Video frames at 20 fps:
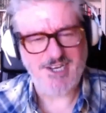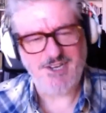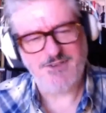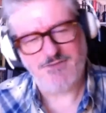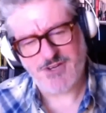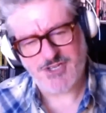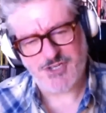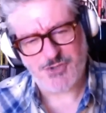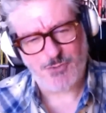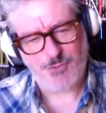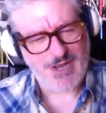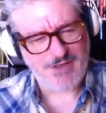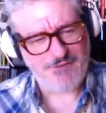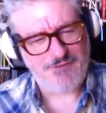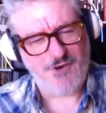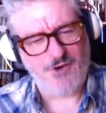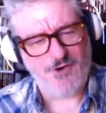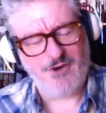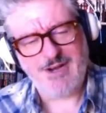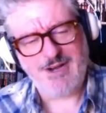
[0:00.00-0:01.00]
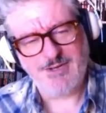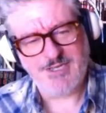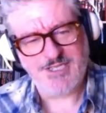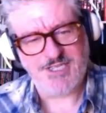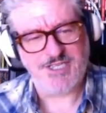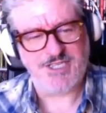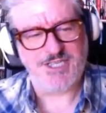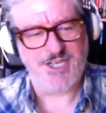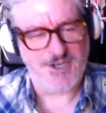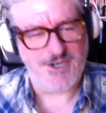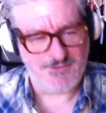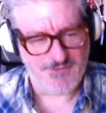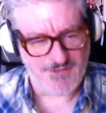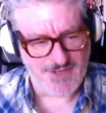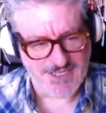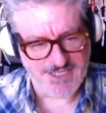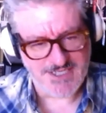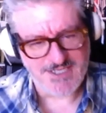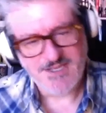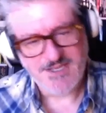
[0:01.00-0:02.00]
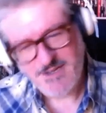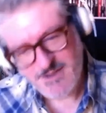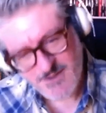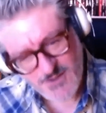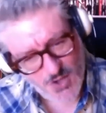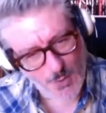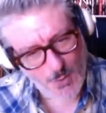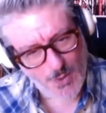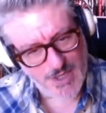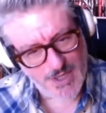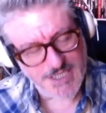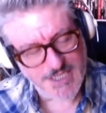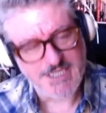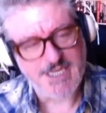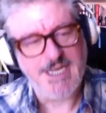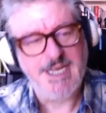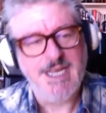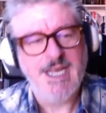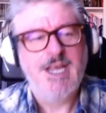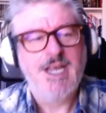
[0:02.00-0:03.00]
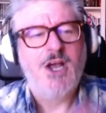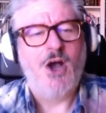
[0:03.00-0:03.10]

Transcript: you've got 24 hours to solve this, Kowalski,